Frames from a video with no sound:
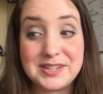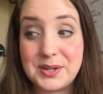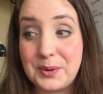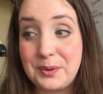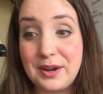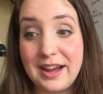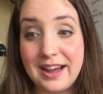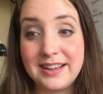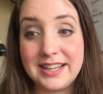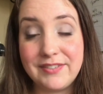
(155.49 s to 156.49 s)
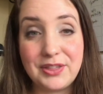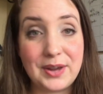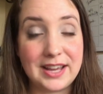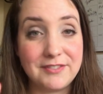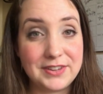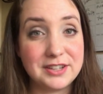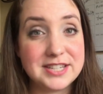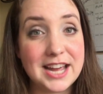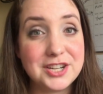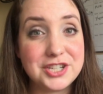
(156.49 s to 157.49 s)
So even though I can feel
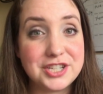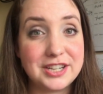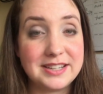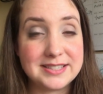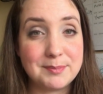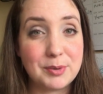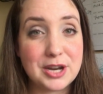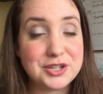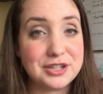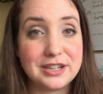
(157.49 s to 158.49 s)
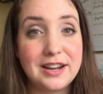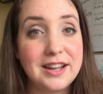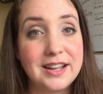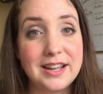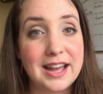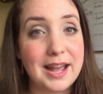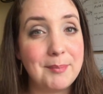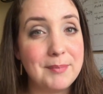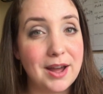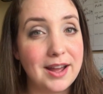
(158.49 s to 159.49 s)
touch and some pressure,
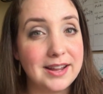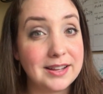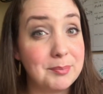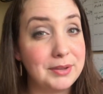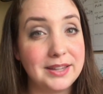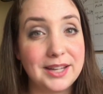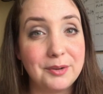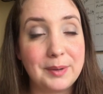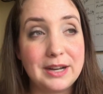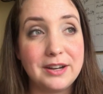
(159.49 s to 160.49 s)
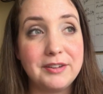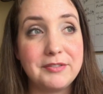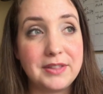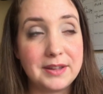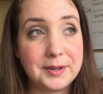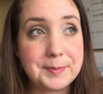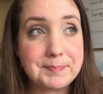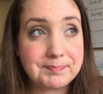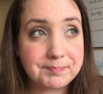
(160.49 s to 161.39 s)
I'm not completely aware of the